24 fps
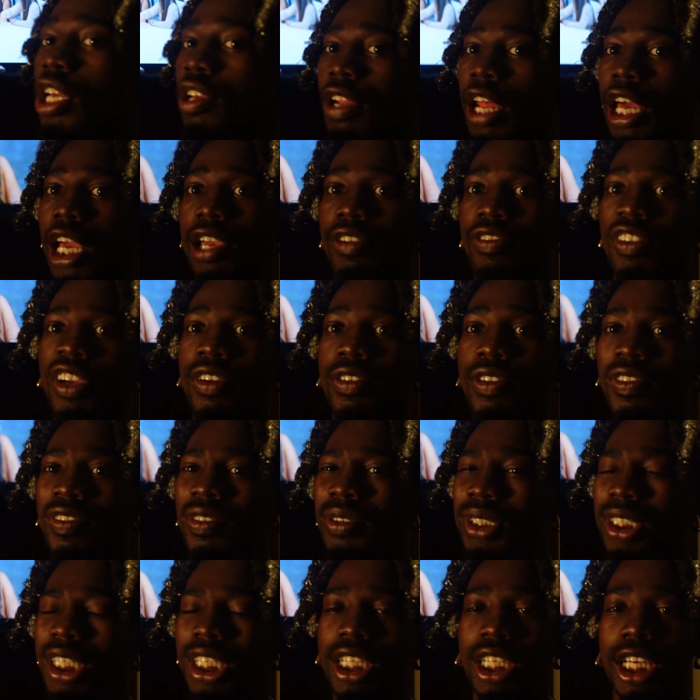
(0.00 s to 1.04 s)
like, if it
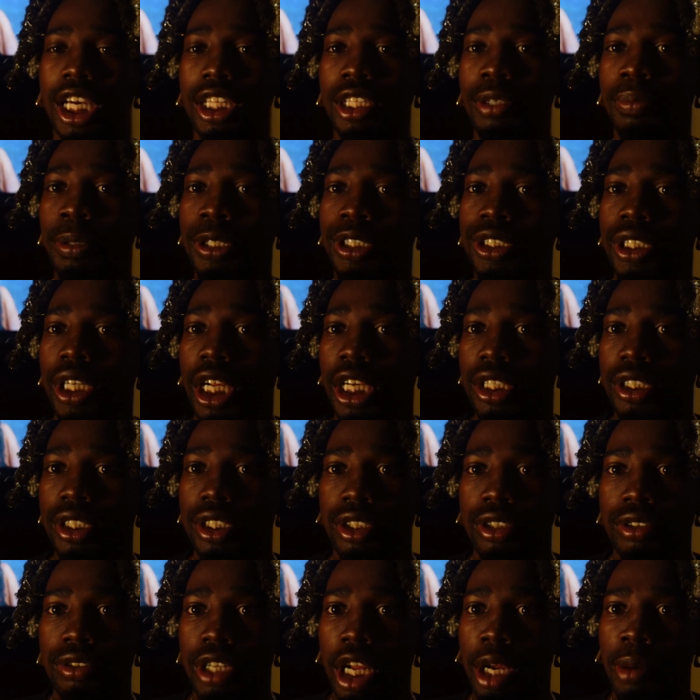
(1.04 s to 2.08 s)
was any other bitch and their
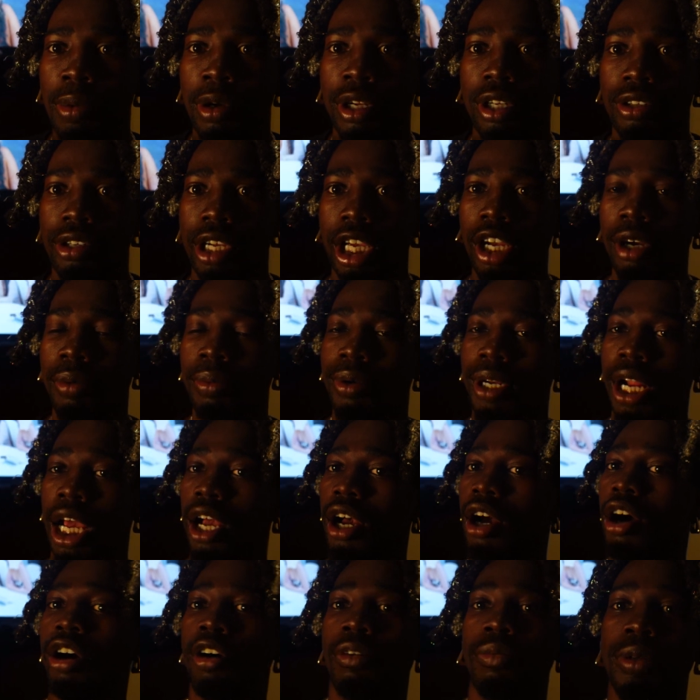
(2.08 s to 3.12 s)
sister and their brother, they're going to be like,
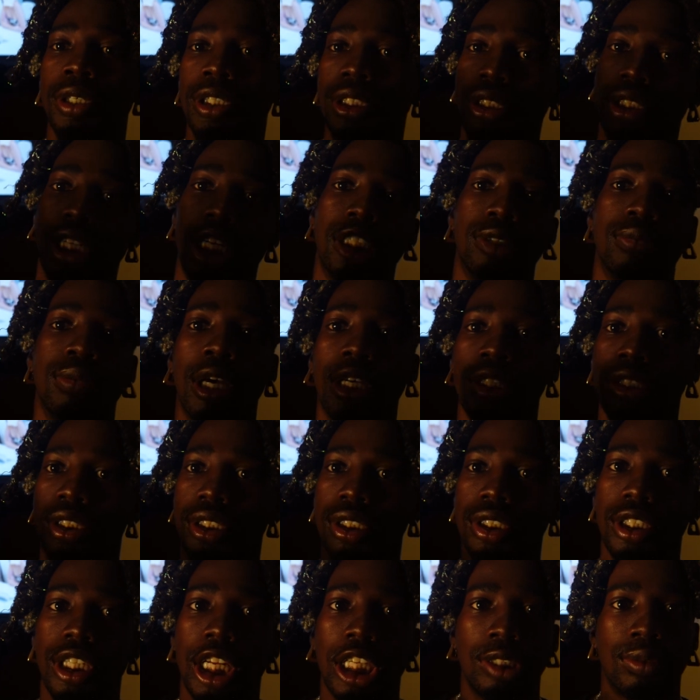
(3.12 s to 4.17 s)
oh, bitch, that's my
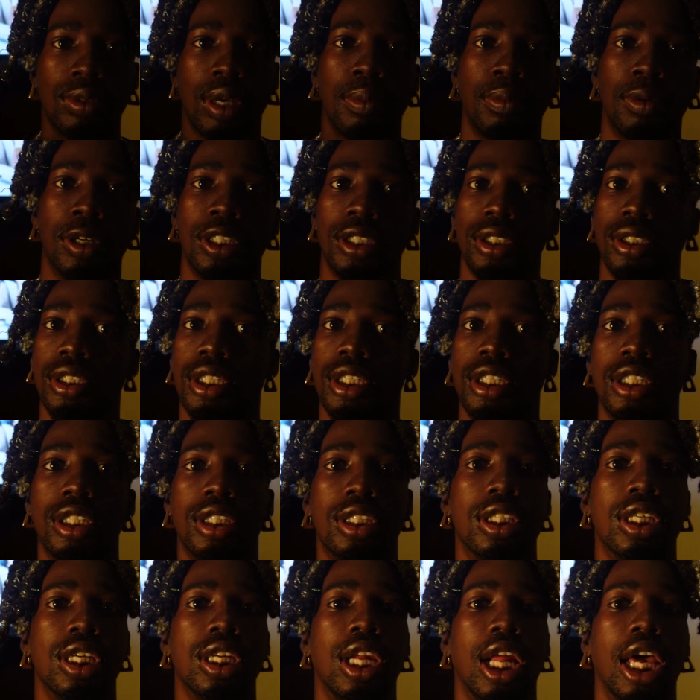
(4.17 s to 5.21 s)
sister, that's my brother,
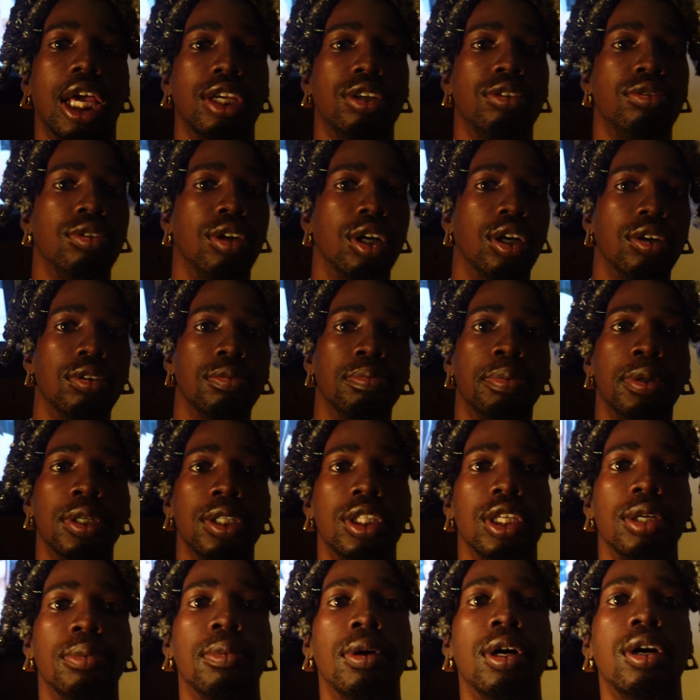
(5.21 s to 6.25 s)
like, you know, put
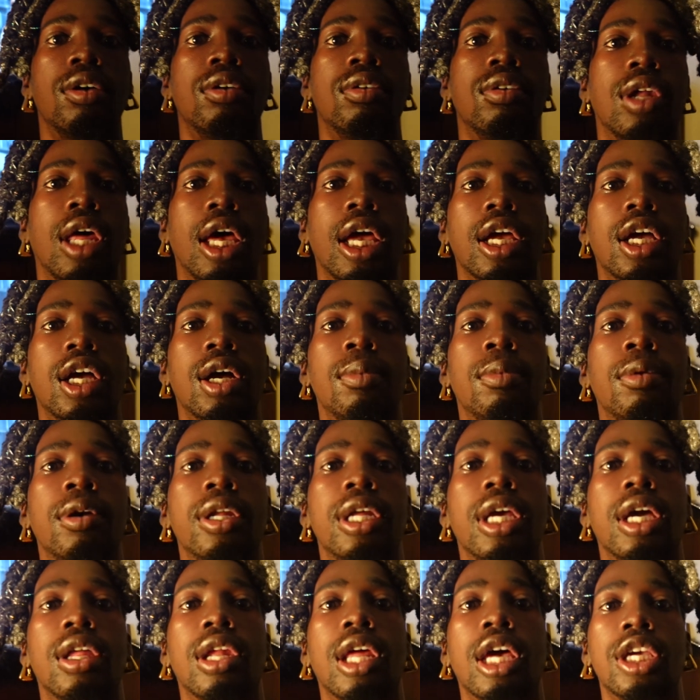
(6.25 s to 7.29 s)
them on. Like, come on
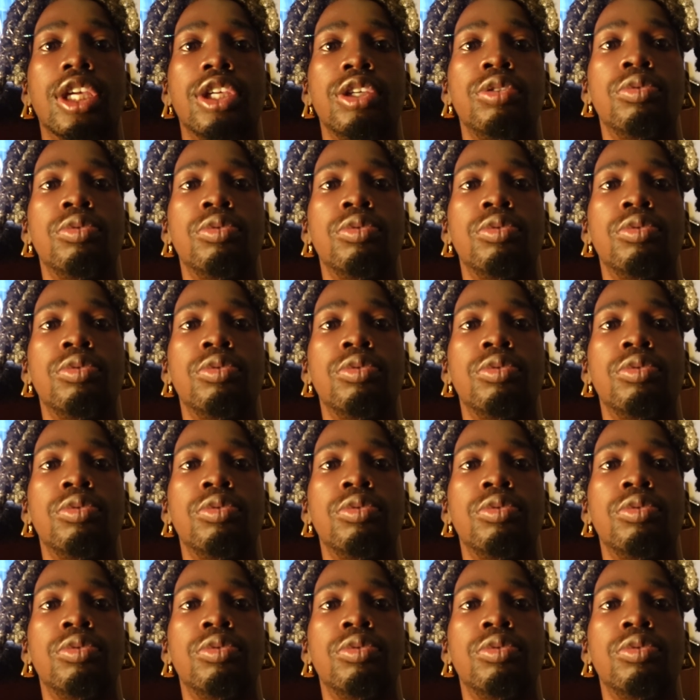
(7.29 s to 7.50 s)
now, like,